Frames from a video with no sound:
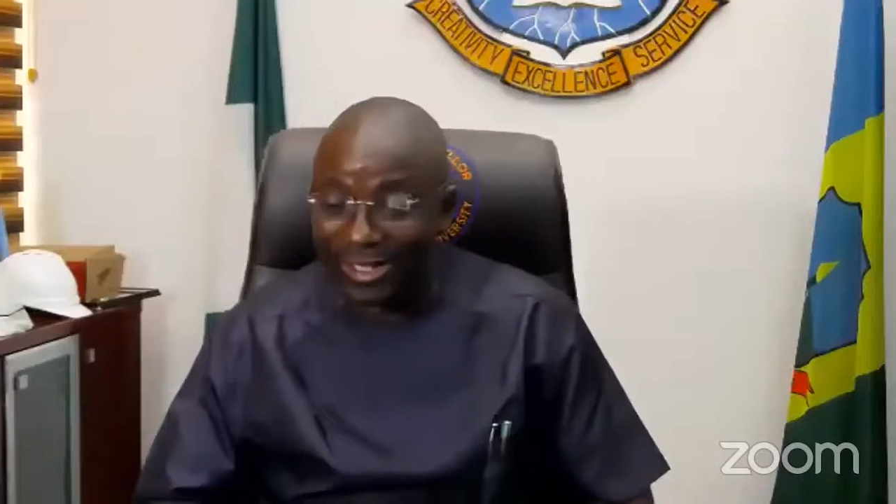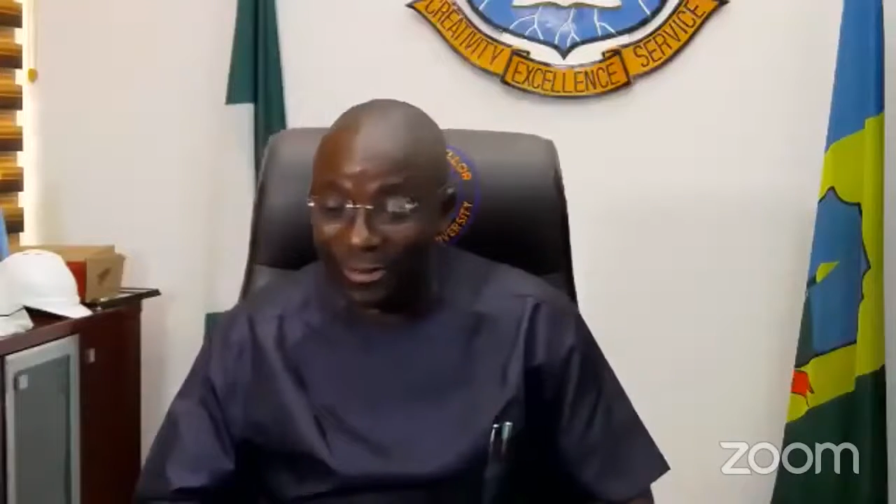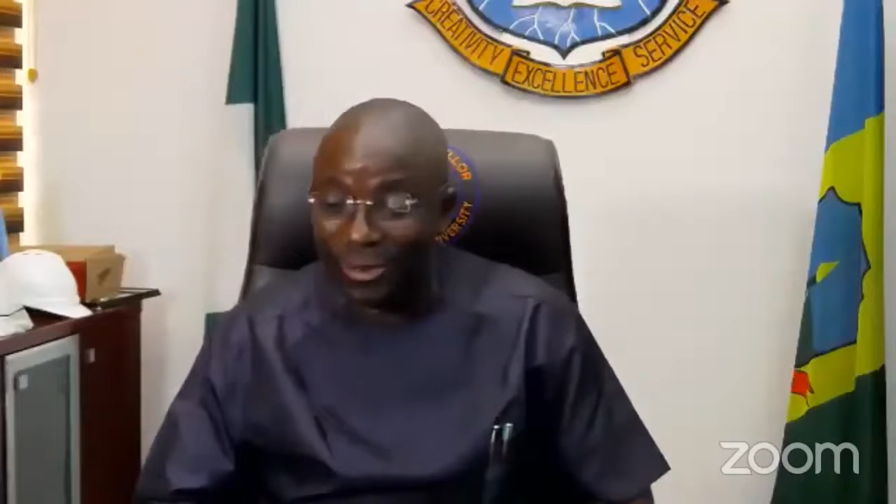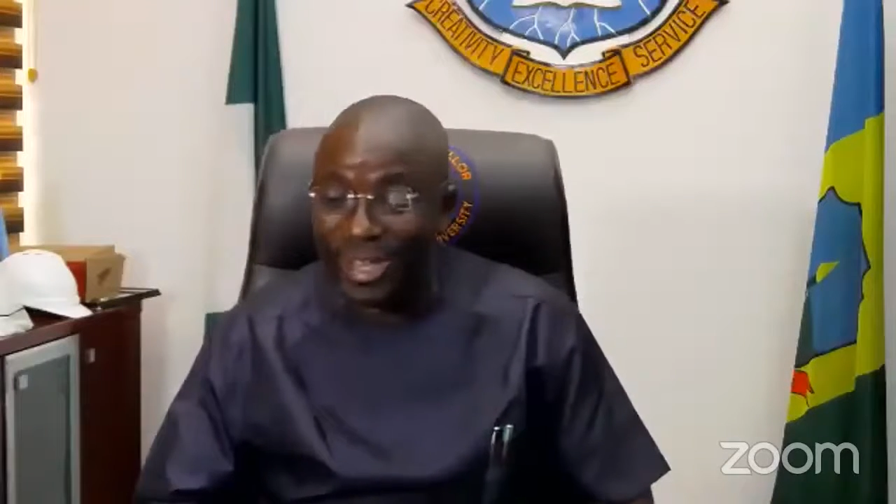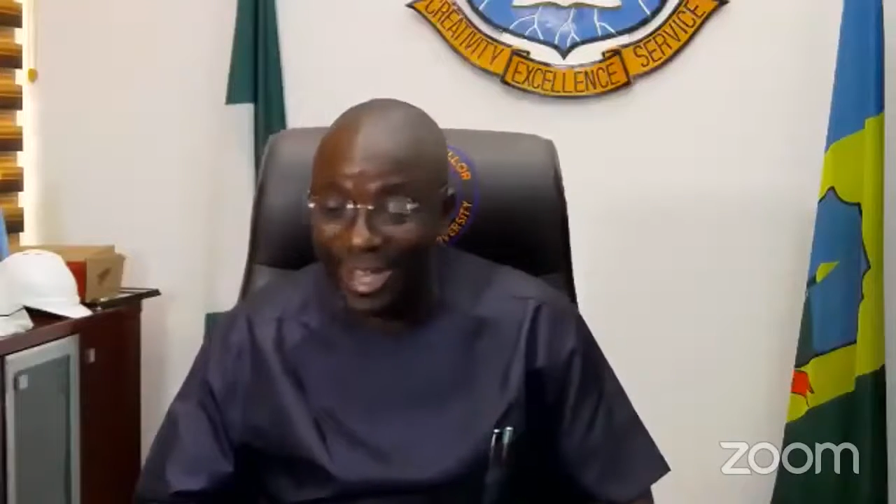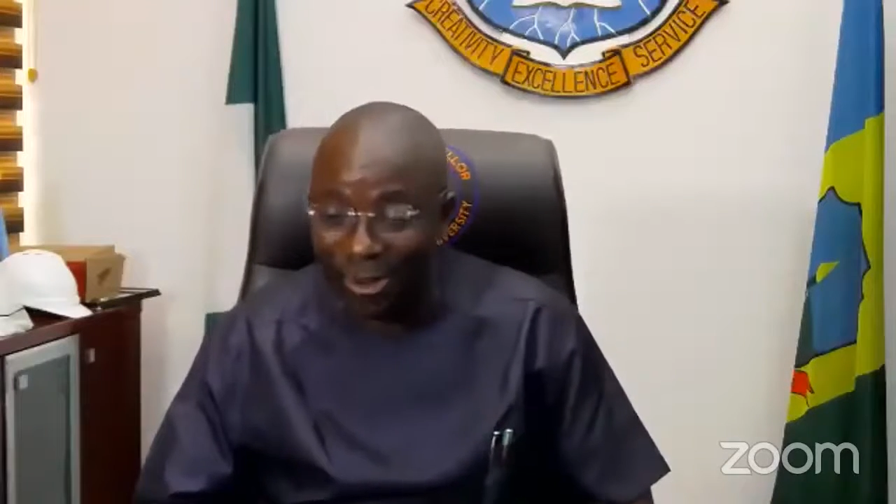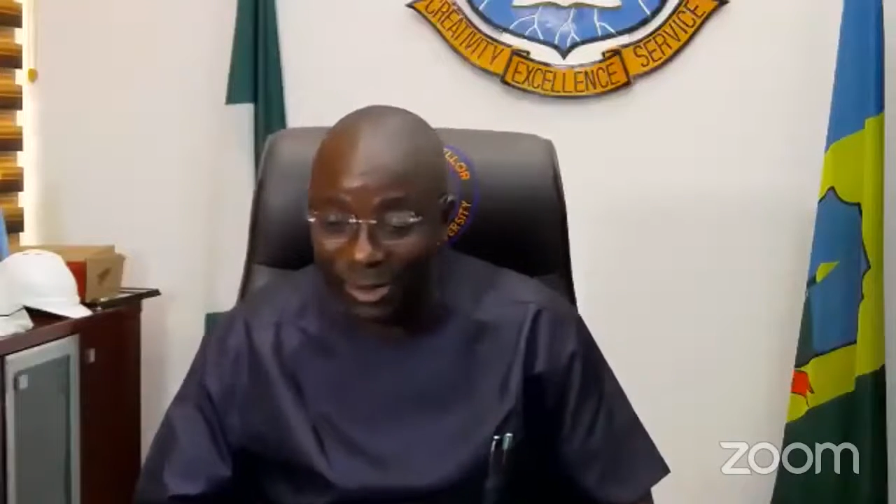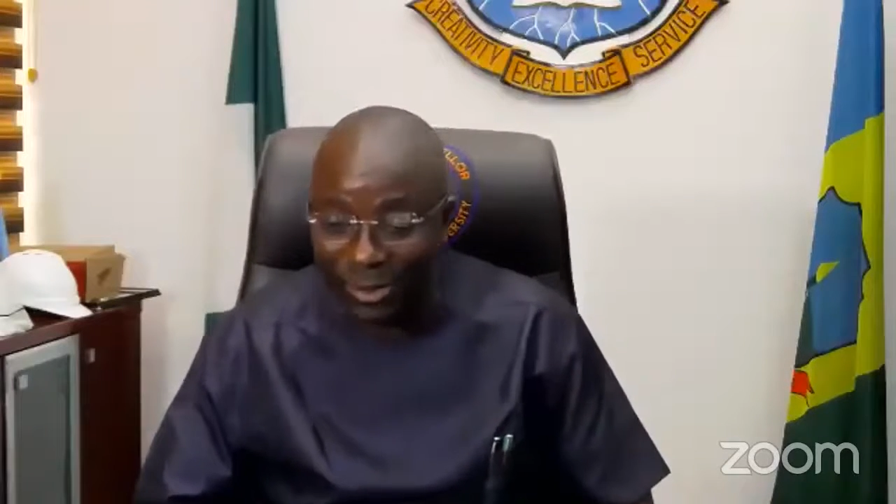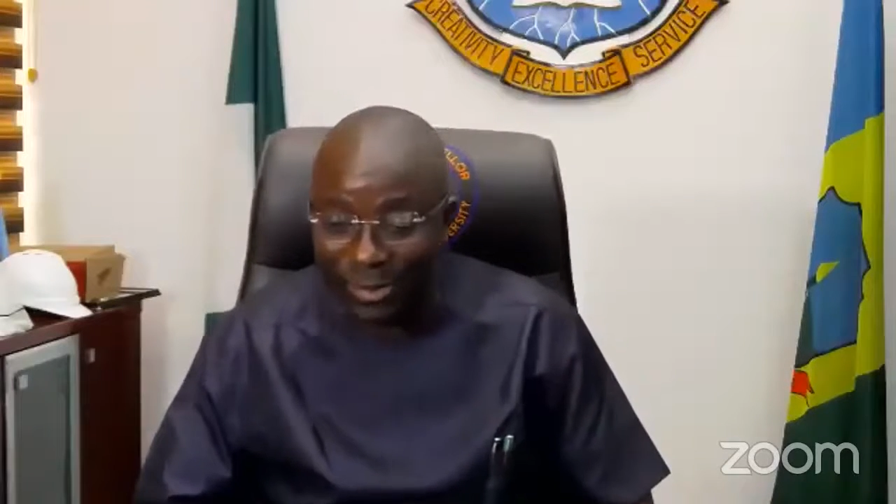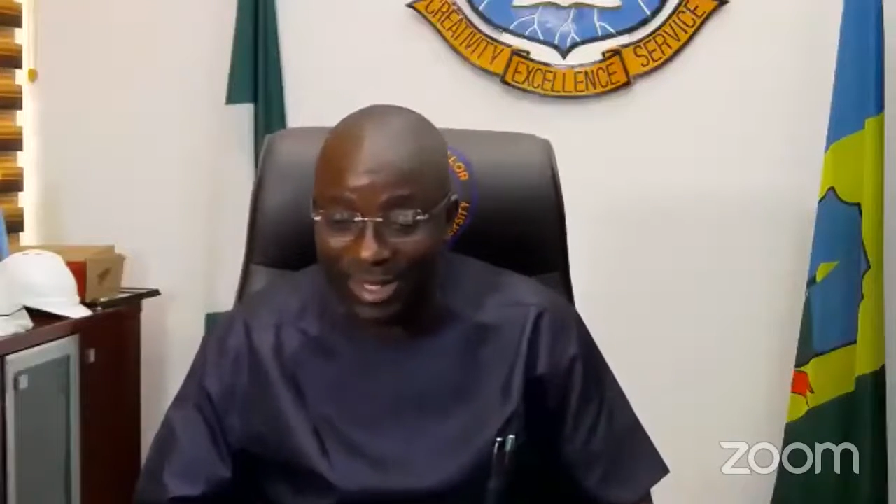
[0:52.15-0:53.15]
even here
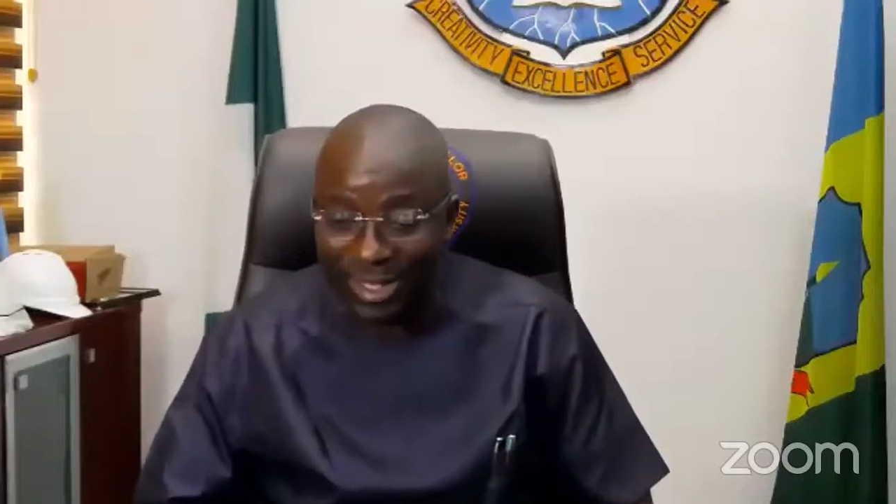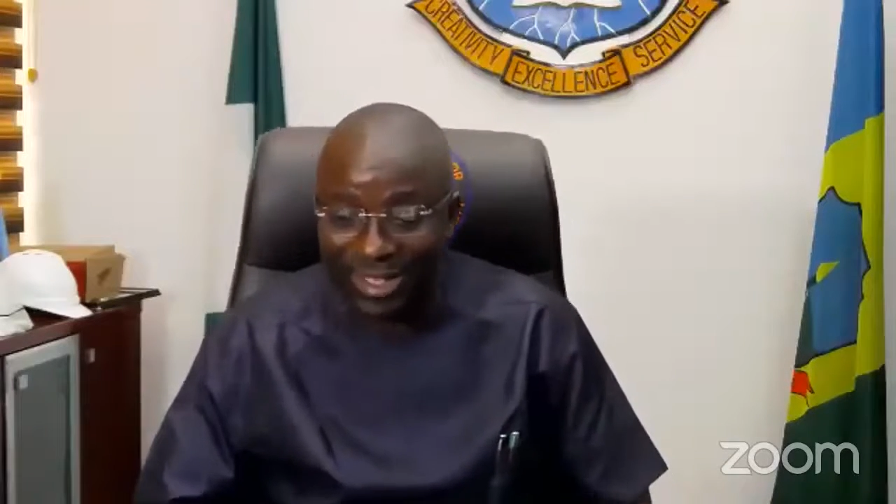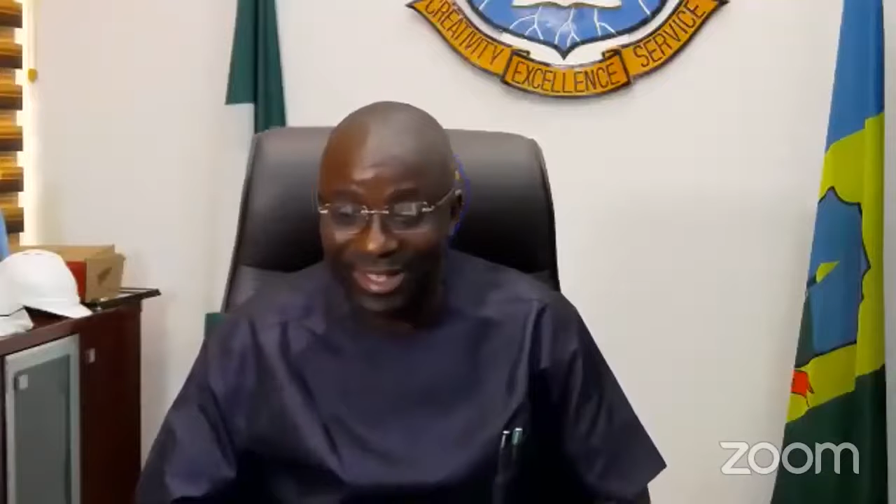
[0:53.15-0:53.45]
with me